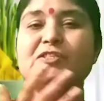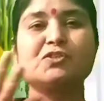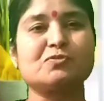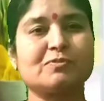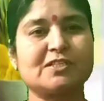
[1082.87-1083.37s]

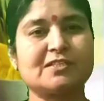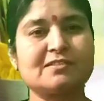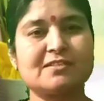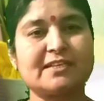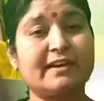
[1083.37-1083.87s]

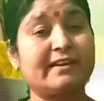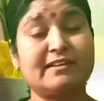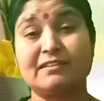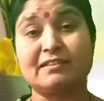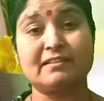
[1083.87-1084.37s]
situations
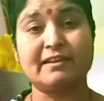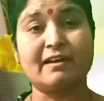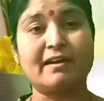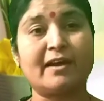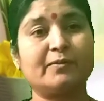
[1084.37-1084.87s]
in their
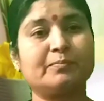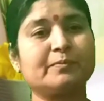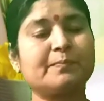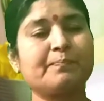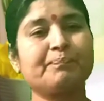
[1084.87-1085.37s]
life
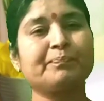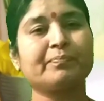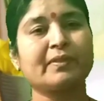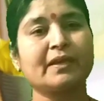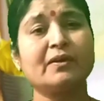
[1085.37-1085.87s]

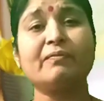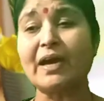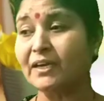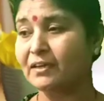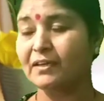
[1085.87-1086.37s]

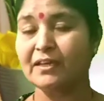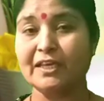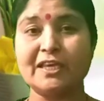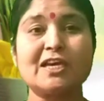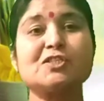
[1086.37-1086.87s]
when
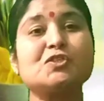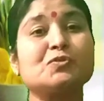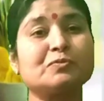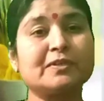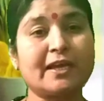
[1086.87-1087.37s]
he has
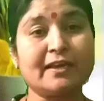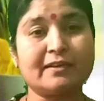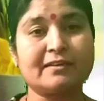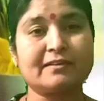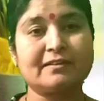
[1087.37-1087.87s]
to
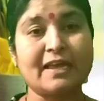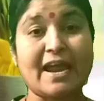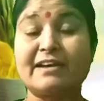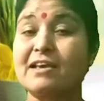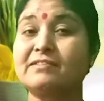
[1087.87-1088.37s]
take
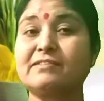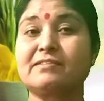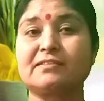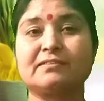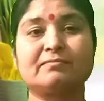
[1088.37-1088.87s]
a
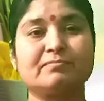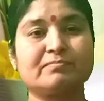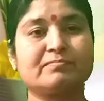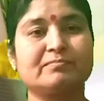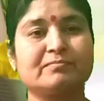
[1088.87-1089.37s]
decision
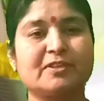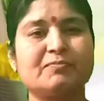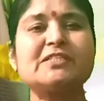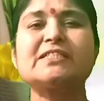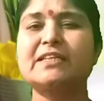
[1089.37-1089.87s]

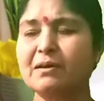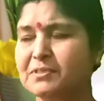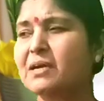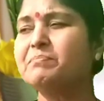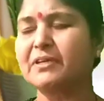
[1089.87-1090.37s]
which
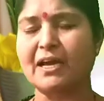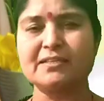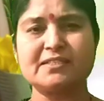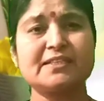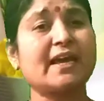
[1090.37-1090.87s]

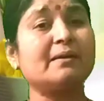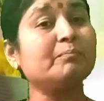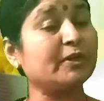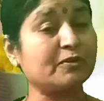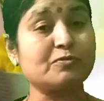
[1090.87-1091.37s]
sometimes can
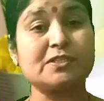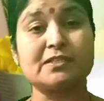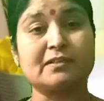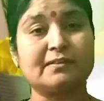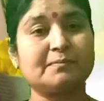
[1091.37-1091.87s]
be
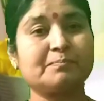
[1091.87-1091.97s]
crucial.